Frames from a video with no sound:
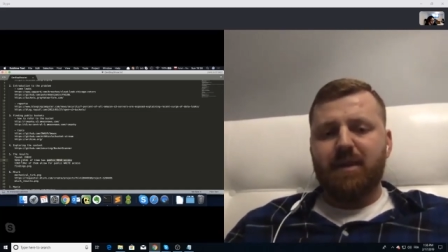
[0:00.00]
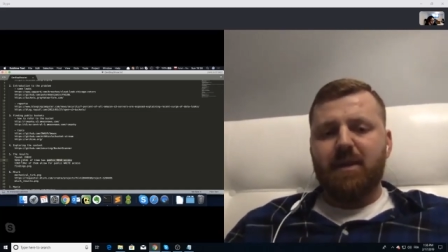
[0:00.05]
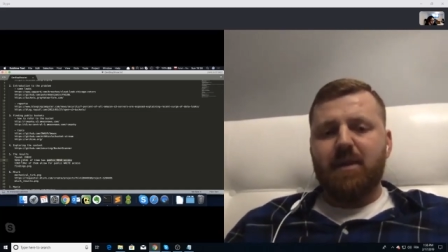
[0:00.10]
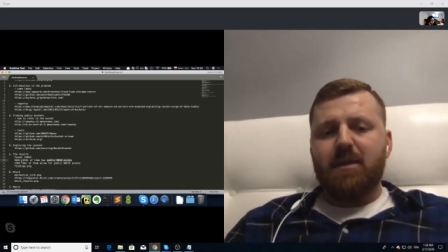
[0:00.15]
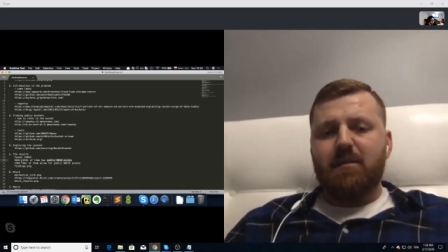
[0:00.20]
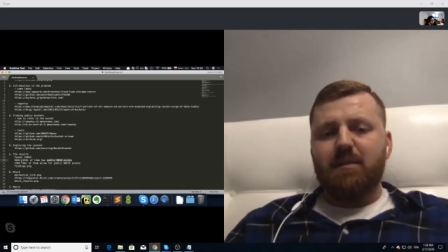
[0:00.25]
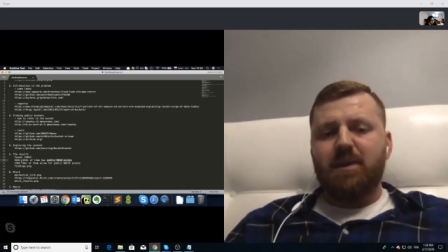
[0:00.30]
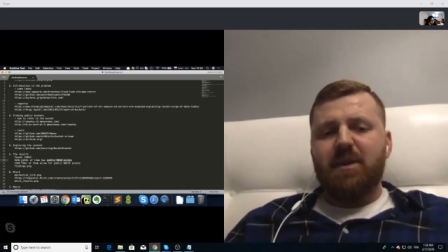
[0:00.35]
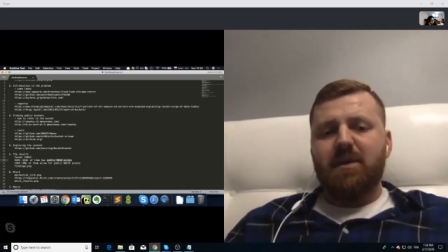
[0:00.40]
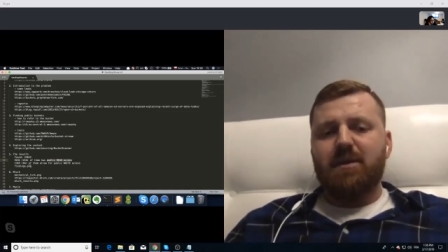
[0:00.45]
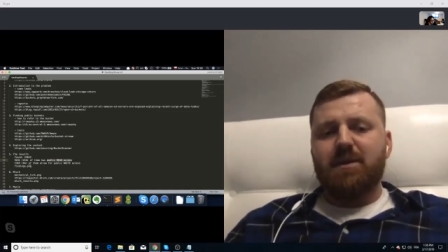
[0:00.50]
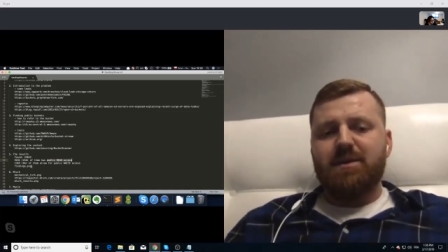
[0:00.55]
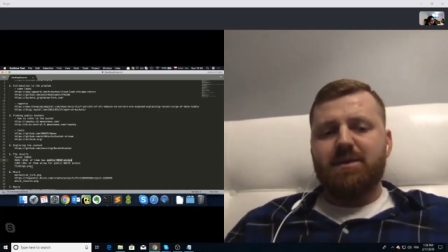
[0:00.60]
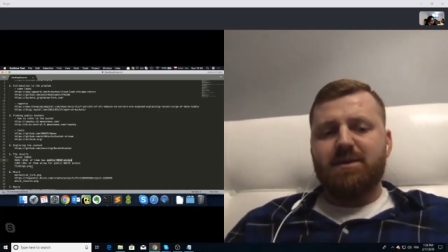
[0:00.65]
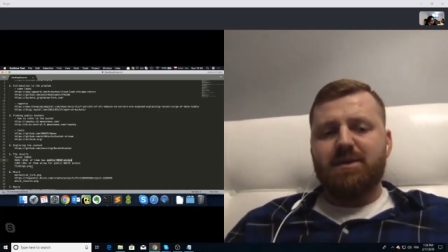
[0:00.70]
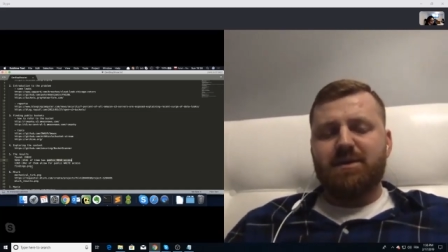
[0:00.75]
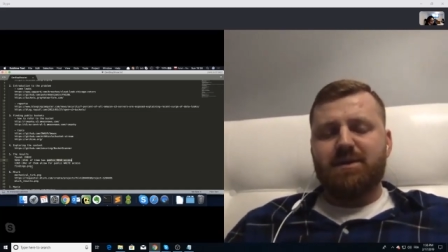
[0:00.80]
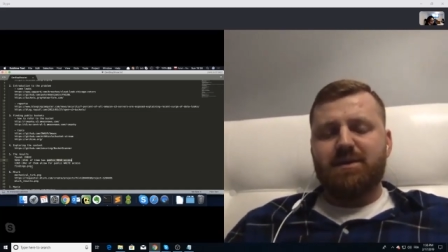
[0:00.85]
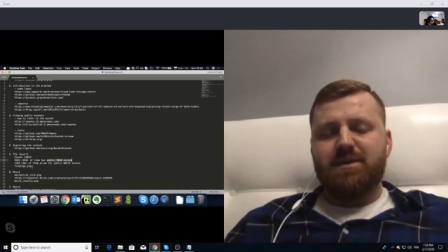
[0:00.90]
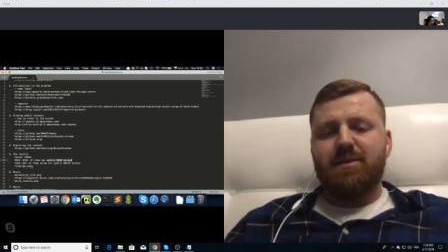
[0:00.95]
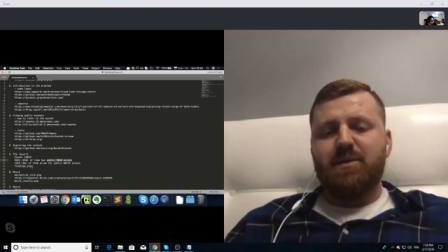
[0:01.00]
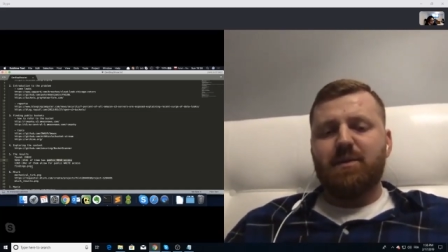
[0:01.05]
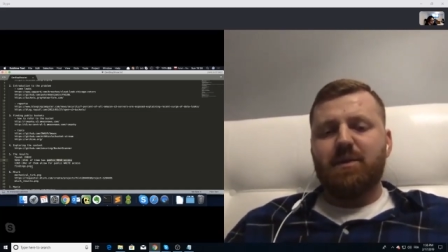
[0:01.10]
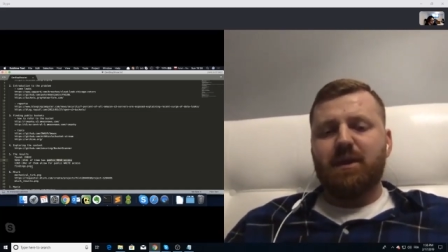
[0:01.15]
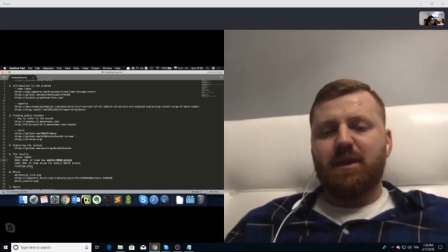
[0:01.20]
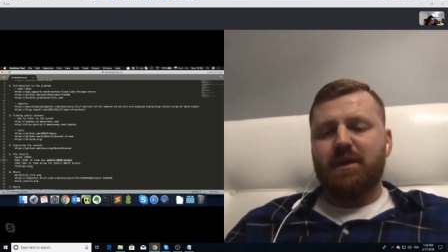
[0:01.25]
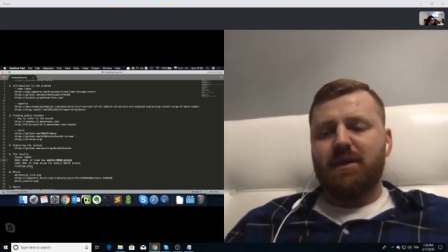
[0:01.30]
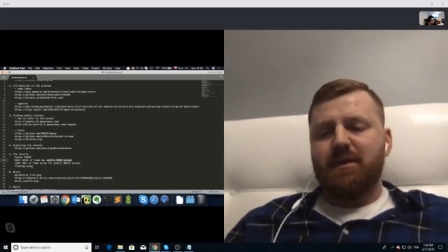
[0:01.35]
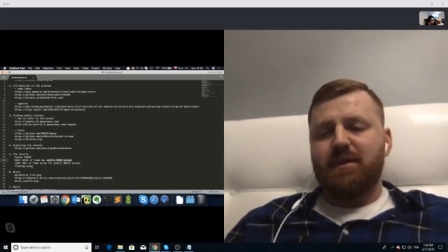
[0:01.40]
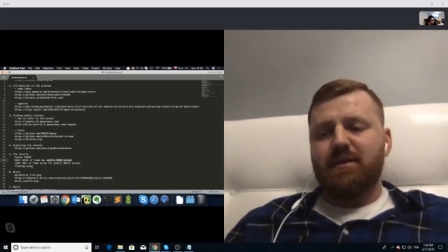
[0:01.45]
because you
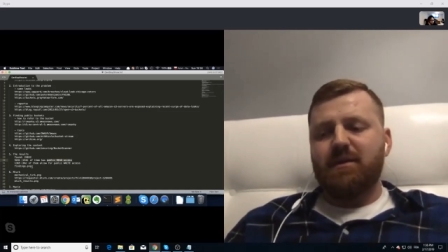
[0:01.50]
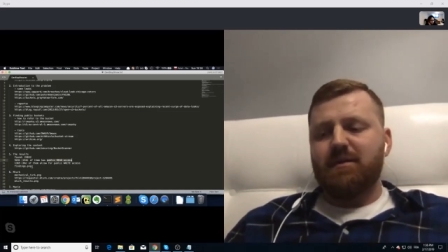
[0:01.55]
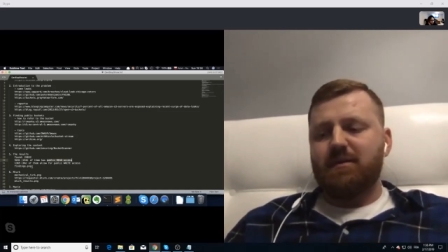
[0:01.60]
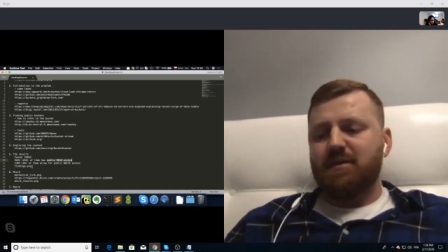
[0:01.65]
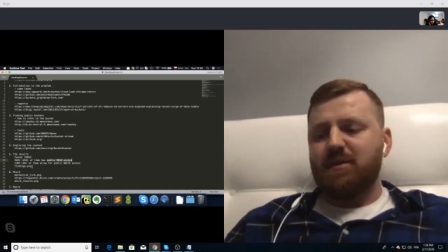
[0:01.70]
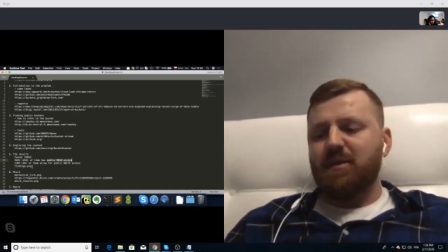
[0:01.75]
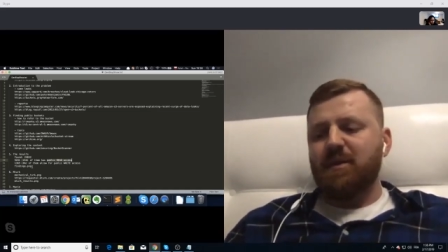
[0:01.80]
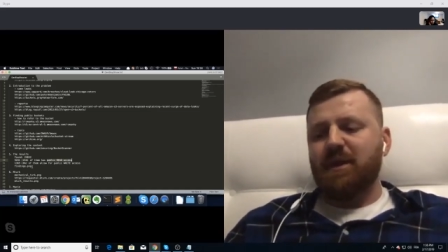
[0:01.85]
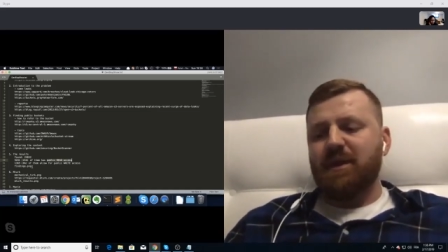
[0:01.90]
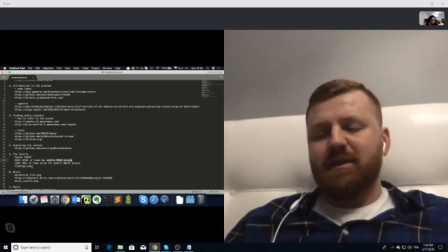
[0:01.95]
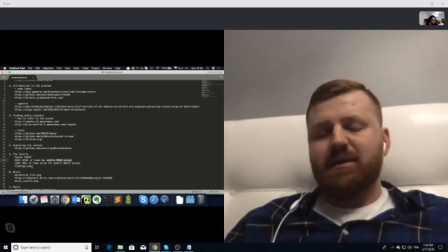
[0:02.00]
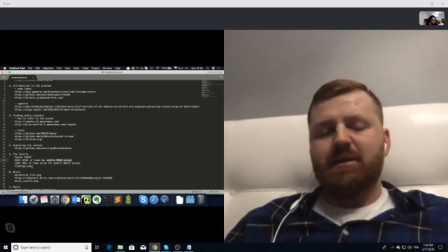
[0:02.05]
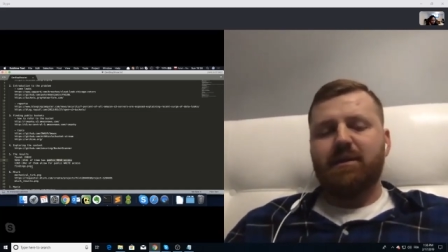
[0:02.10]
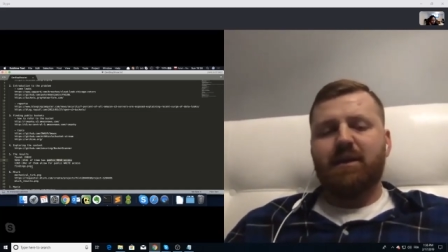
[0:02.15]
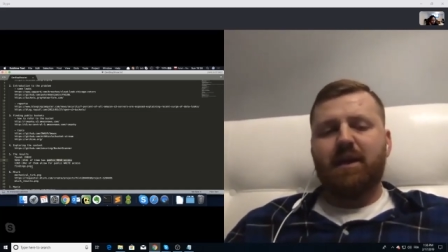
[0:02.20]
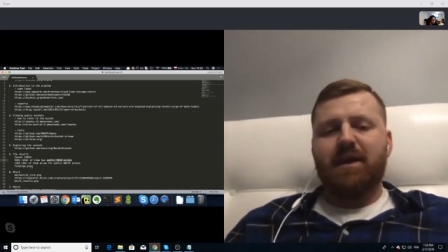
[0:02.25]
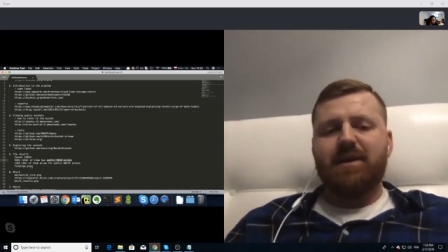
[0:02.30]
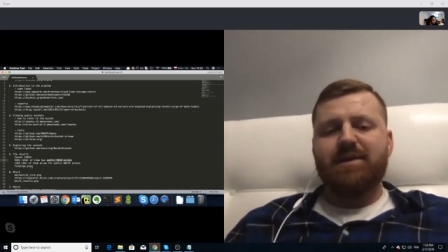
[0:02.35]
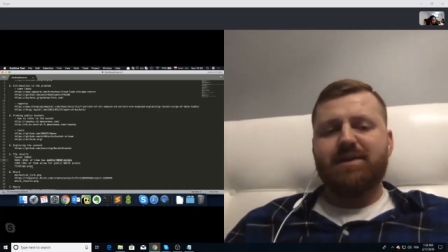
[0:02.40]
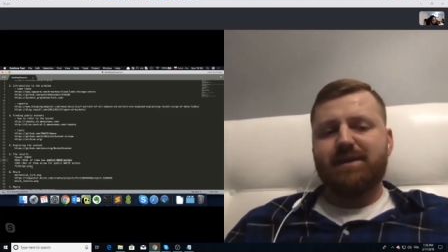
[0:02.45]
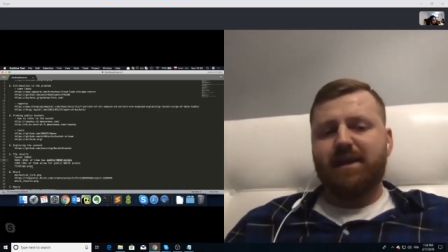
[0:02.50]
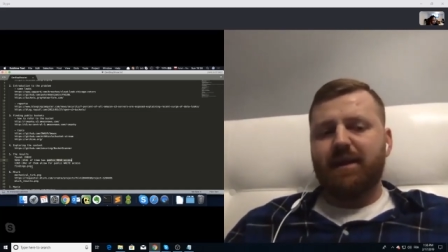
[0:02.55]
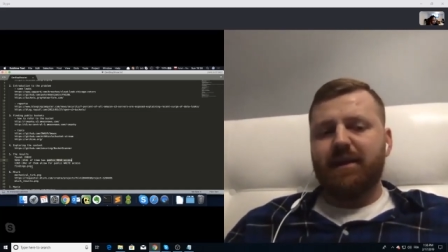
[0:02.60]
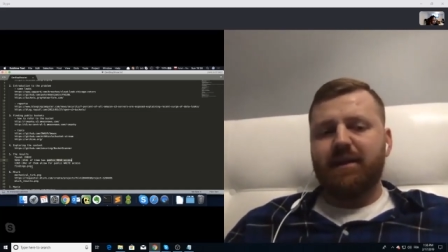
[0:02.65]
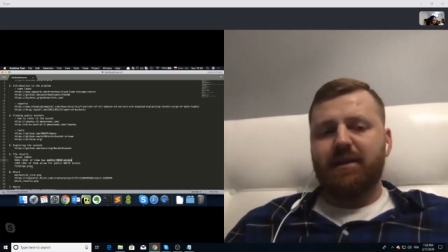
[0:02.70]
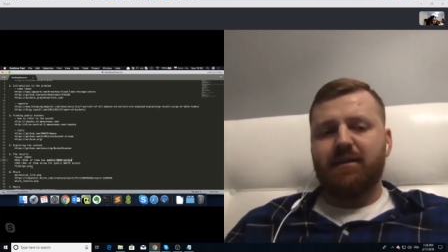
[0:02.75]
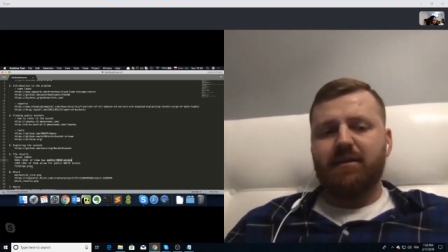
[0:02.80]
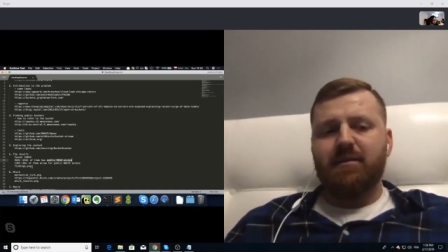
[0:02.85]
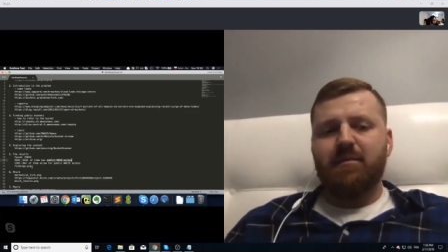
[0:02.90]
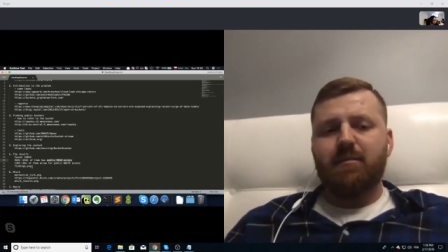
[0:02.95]
can
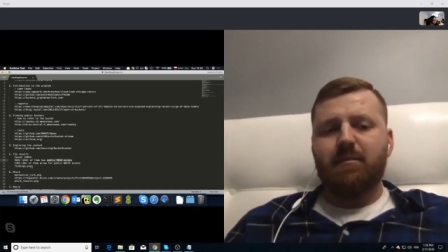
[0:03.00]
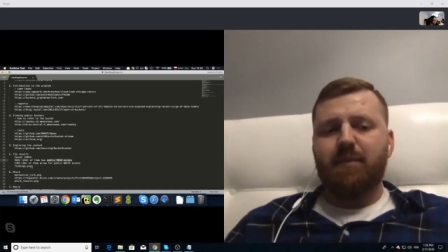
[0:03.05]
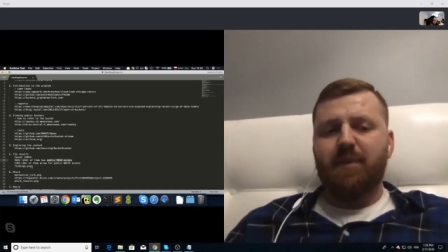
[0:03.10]
assign